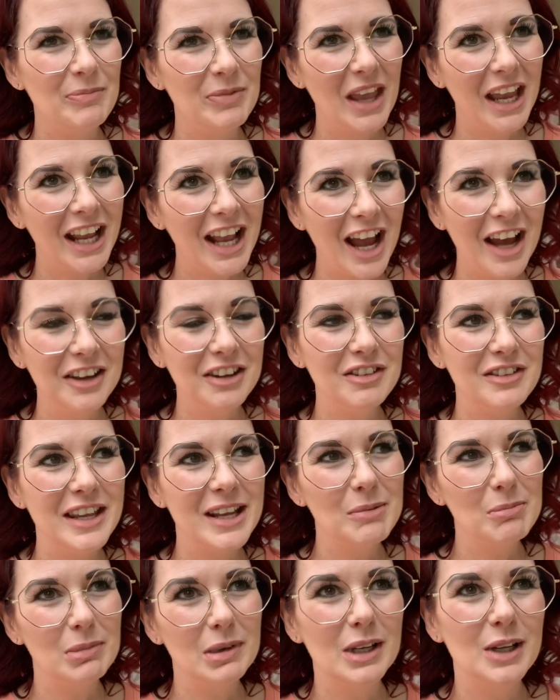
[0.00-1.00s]
I kind of
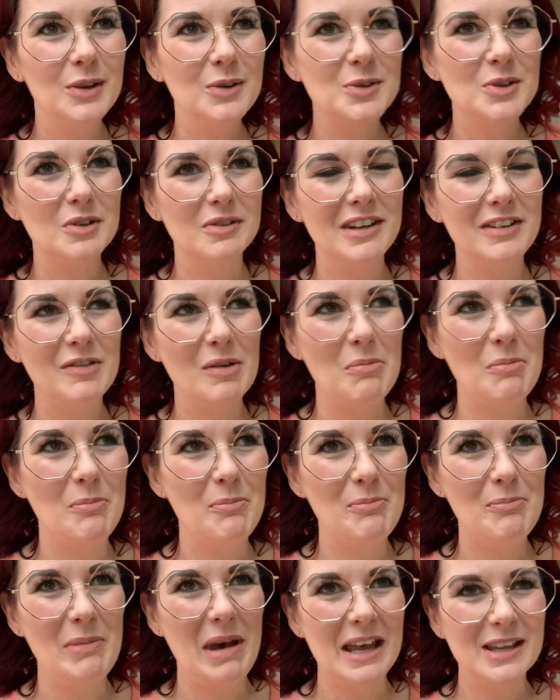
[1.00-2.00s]
think balloons are
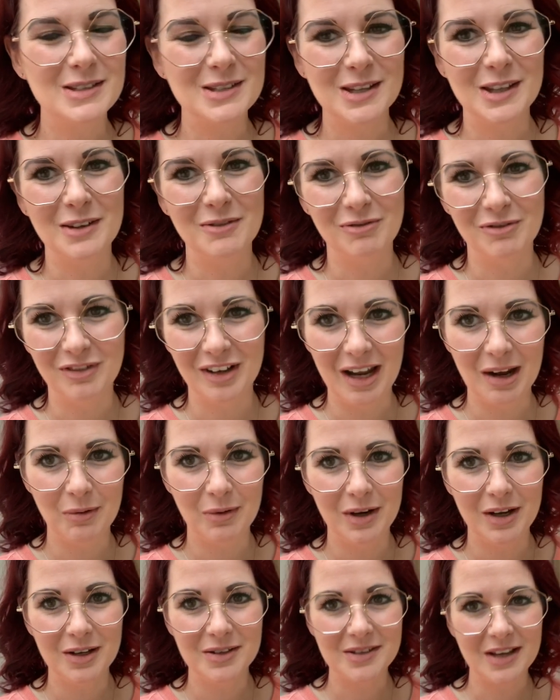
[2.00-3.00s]
even better than
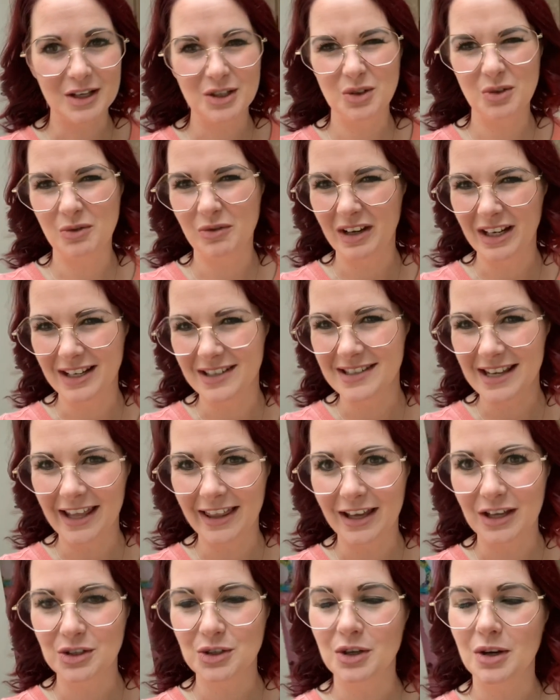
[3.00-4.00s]
flowers. I shouldn't really say
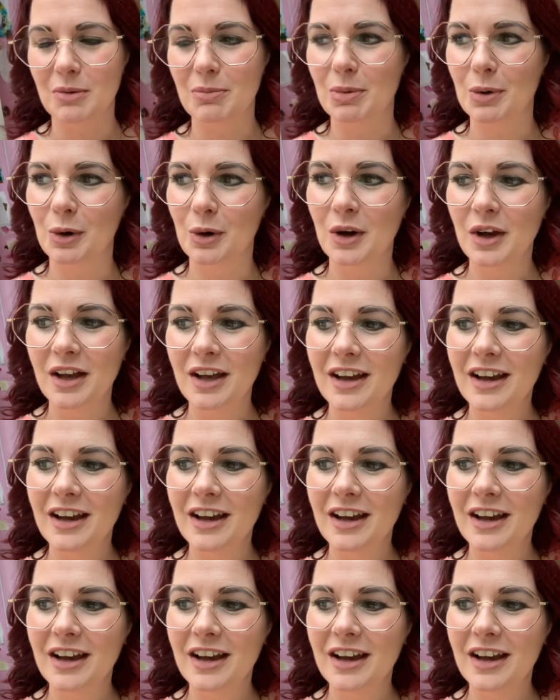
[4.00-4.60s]
that, should I? But